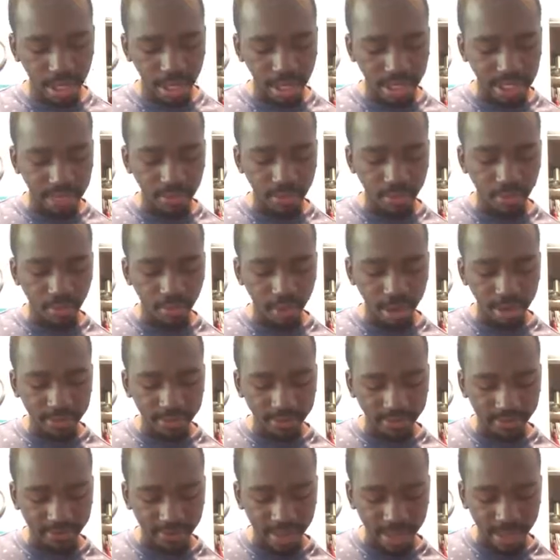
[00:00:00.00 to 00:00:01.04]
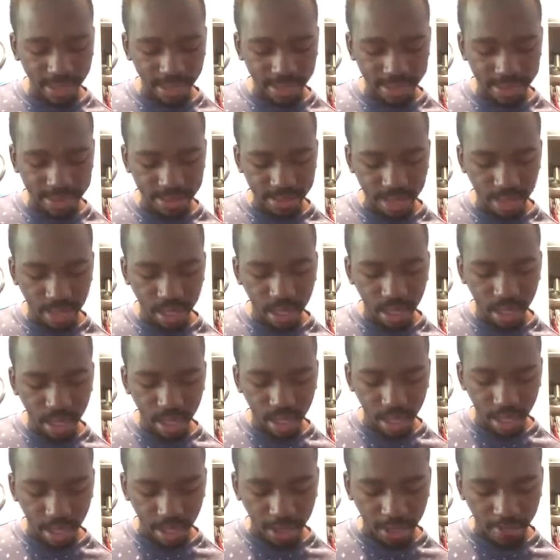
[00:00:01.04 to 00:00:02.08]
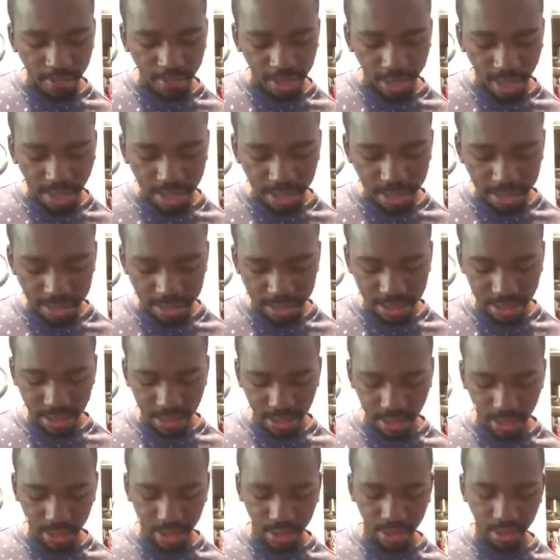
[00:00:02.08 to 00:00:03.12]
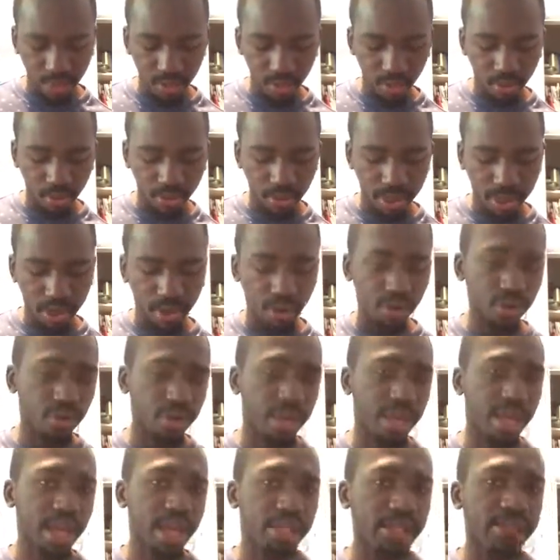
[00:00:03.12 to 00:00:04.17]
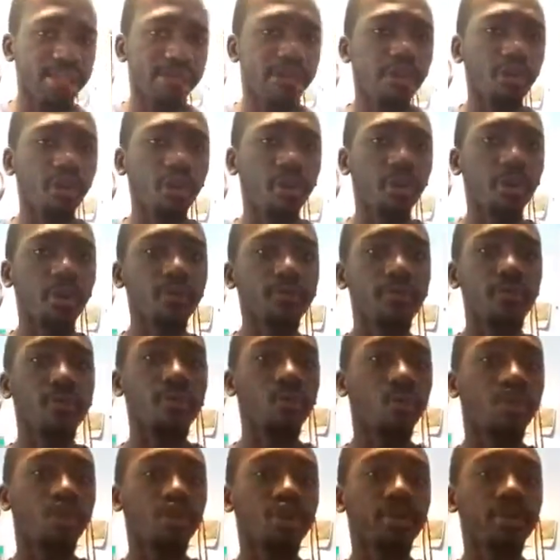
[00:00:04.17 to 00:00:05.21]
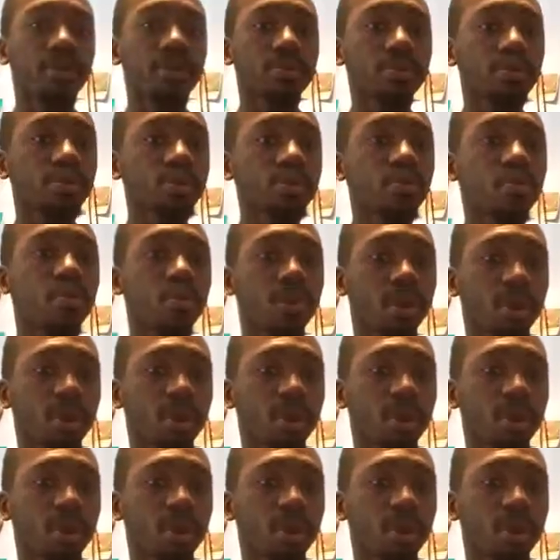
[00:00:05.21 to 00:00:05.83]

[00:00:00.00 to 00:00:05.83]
And some important facts that I list out here were that hurricanes form over warm ocean